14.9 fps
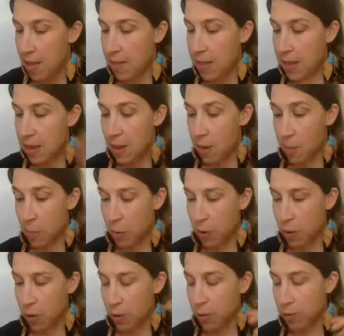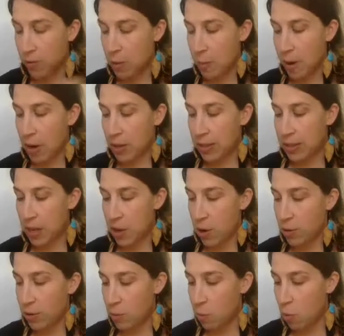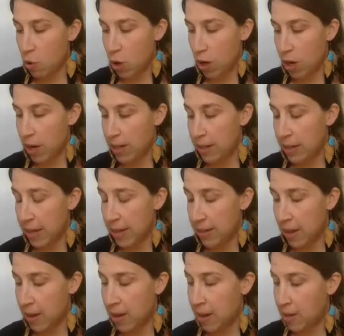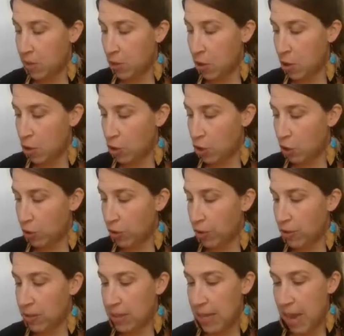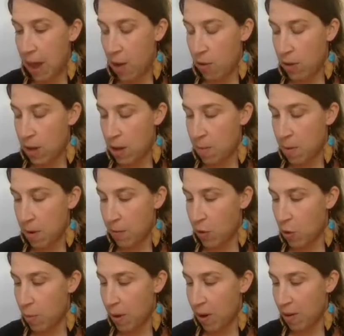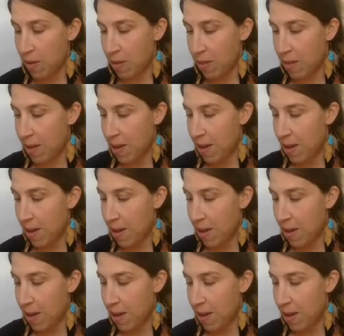The approved person knows more and takes on his or her shoulders the outcome of your birth.